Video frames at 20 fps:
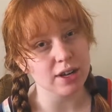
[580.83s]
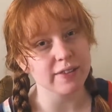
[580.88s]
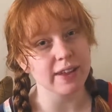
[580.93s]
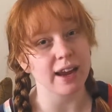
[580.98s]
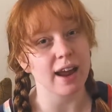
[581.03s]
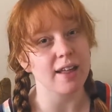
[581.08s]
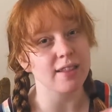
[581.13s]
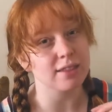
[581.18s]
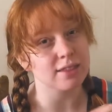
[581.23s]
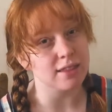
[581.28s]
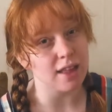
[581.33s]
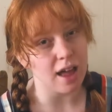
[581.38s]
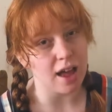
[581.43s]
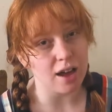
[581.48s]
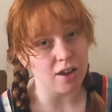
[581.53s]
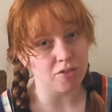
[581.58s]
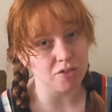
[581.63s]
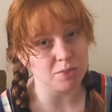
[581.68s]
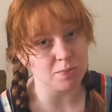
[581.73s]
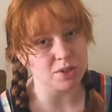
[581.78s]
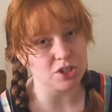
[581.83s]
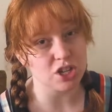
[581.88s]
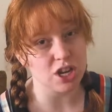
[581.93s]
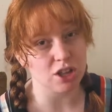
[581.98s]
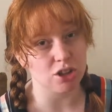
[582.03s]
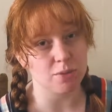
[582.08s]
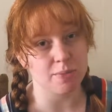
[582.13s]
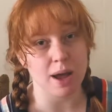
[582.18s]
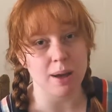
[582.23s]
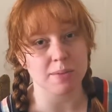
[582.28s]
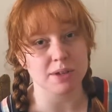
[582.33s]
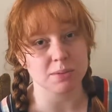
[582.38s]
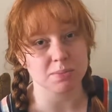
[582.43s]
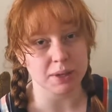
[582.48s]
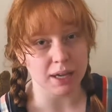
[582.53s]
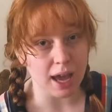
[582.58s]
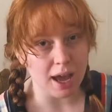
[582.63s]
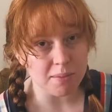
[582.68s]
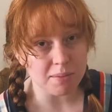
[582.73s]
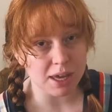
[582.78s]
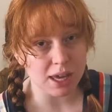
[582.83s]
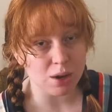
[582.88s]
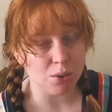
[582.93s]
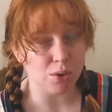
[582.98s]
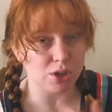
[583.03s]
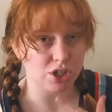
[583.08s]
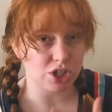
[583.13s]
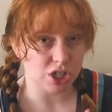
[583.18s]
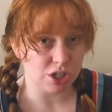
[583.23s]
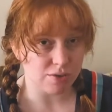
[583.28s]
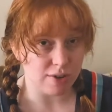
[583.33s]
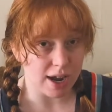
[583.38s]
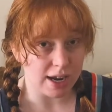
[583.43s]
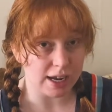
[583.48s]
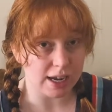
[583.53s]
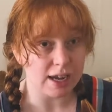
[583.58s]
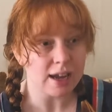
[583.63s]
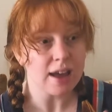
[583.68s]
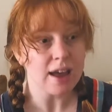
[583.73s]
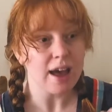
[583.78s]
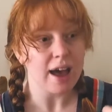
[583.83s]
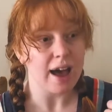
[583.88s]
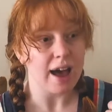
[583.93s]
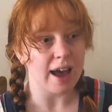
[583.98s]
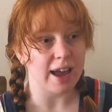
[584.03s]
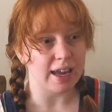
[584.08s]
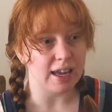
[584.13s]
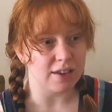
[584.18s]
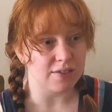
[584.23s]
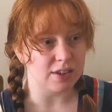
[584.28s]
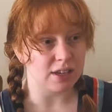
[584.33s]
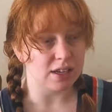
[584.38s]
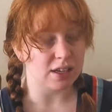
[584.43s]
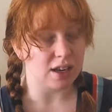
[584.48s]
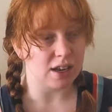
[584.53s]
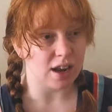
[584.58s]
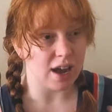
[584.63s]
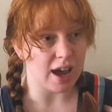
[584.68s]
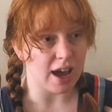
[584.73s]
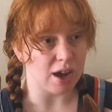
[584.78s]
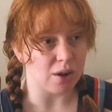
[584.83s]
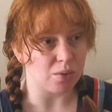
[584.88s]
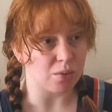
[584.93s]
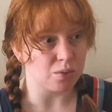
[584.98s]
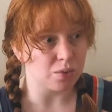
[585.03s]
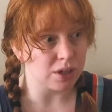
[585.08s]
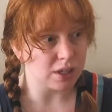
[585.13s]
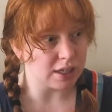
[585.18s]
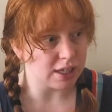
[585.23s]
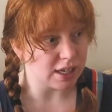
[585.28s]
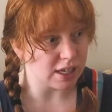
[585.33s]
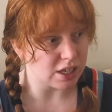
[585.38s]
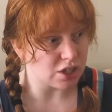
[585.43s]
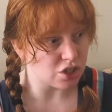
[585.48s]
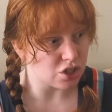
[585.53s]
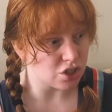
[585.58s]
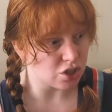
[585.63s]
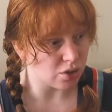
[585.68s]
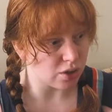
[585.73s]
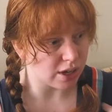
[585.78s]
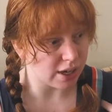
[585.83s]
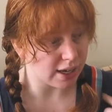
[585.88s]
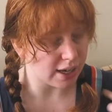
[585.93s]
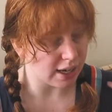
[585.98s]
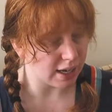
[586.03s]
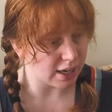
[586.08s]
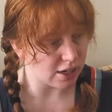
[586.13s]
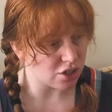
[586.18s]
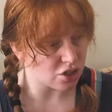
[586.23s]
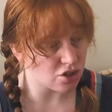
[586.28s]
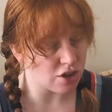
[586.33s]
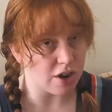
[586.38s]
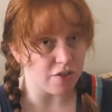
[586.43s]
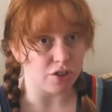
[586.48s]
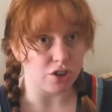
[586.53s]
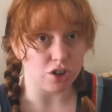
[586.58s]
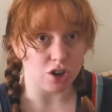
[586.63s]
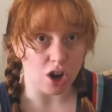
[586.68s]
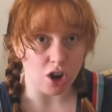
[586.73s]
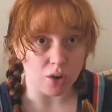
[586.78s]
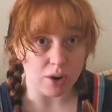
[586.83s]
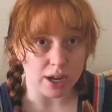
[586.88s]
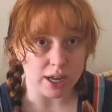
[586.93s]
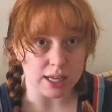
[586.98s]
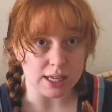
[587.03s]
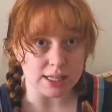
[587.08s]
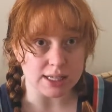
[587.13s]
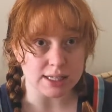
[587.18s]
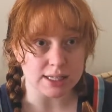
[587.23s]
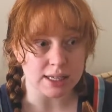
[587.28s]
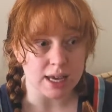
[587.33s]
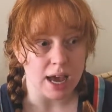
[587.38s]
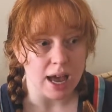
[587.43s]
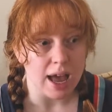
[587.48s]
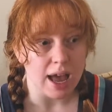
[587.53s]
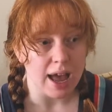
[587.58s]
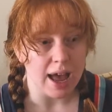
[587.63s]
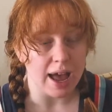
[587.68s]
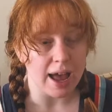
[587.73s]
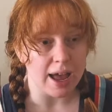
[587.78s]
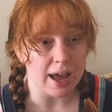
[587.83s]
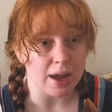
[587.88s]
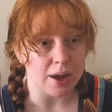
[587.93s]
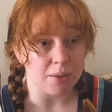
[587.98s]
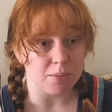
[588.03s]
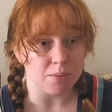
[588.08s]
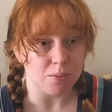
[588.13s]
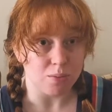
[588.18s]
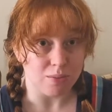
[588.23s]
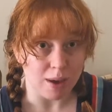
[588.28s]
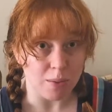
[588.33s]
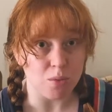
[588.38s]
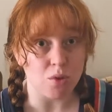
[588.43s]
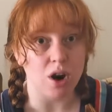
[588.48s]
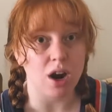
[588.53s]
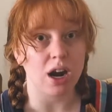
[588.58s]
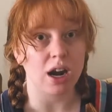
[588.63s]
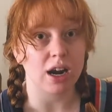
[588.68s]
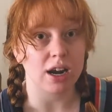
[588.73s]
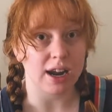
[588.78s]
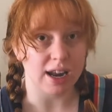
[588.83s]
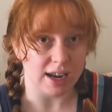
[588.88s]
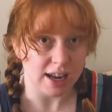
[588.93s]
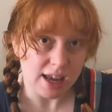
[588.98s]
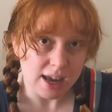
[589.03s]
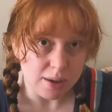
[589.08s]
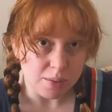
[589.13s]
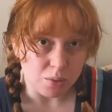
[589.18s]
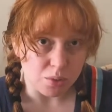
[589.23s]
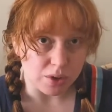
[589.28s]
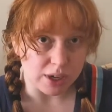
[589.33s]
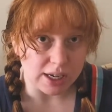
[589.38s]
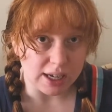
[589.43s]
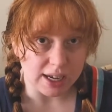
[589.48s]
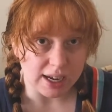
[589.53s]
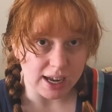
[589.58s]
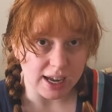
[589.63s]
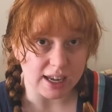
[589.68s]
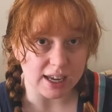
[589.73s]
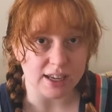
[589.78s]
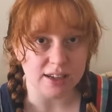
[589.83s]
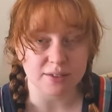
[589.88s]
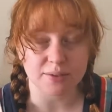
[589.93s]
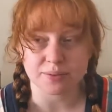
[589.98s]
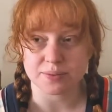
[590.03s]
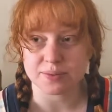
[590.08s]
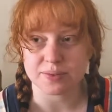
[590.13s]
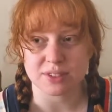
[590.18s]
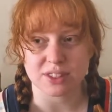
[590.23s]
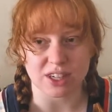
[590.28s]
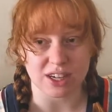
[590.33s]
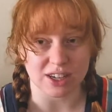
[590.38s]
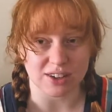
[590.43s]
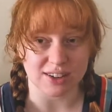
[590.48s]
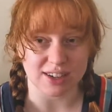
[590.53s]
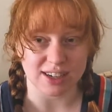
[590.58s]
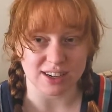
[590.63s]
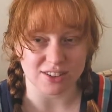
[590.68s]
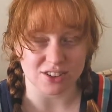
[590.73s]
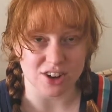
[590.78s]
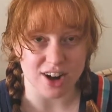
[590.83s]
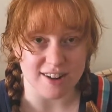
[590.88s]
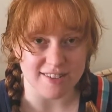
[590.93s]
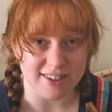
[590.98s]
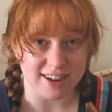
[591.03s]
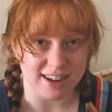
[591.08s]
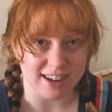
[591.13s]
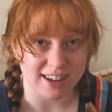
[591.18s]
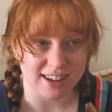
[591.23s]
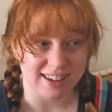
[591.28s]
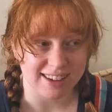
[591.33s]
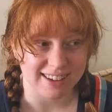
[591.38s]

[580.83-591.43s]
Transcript: Like, I loved Michelle Obama's Becoming when she read it. I even really enjoyed Trevor Noah's memoir and him reading it. Sorry, you can hear traffic.